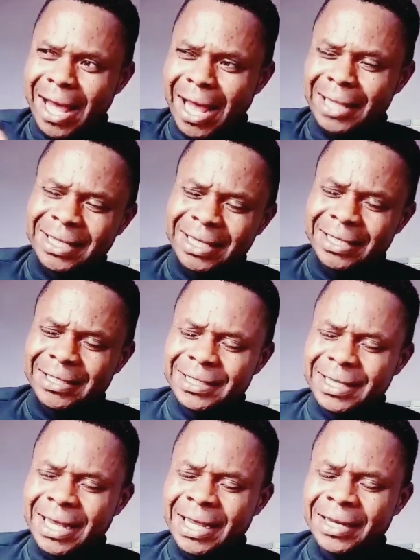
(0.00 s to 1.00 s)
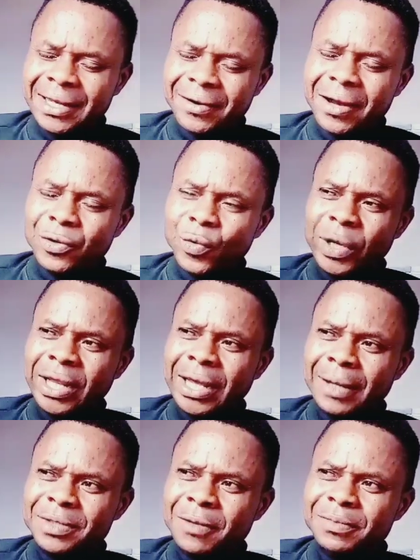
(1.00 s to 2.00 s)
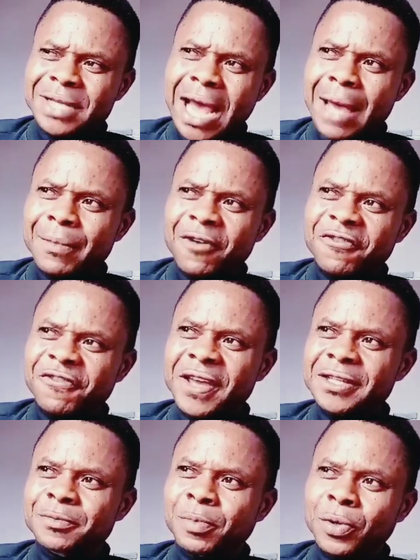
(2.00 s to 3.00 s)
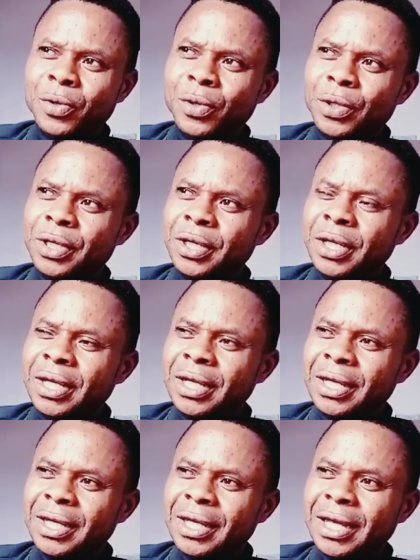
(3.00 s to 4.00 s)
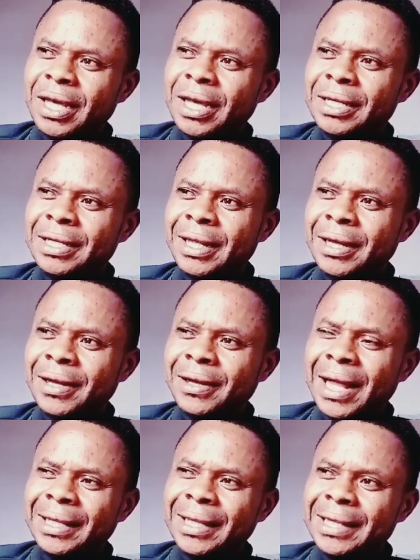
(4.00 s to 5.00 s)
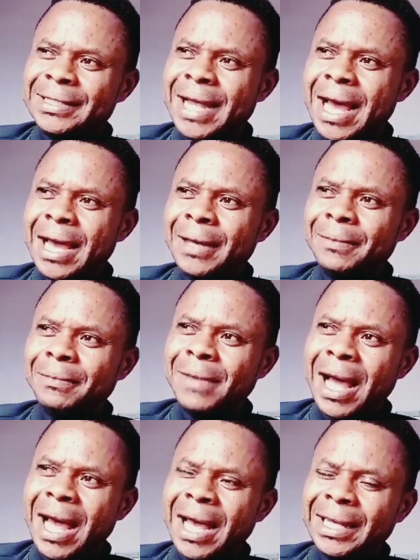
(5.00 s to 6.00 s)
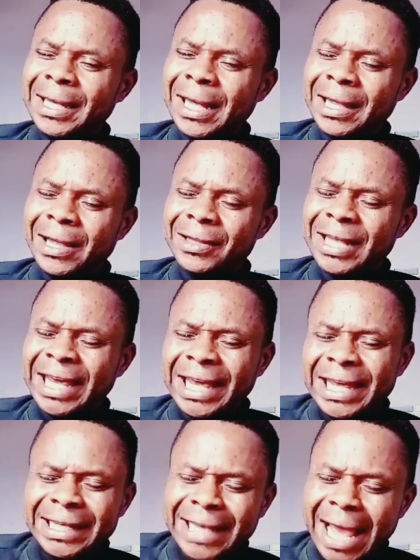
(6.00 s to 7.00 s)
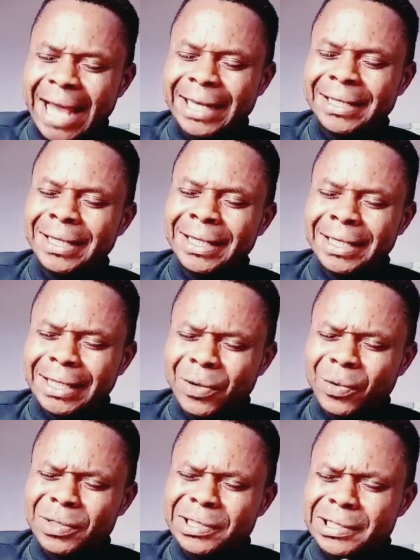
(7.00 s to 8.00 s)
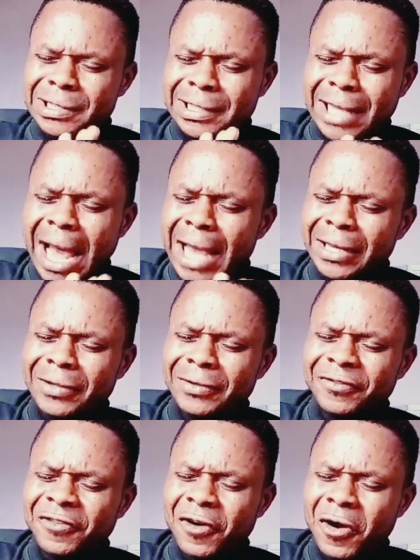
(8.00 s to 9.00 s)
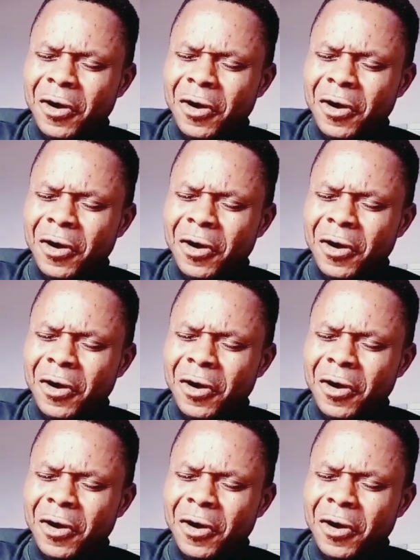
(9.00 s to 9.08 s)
I did interact with him sometime on Facebook, and at that time, I got a hint that he was kind of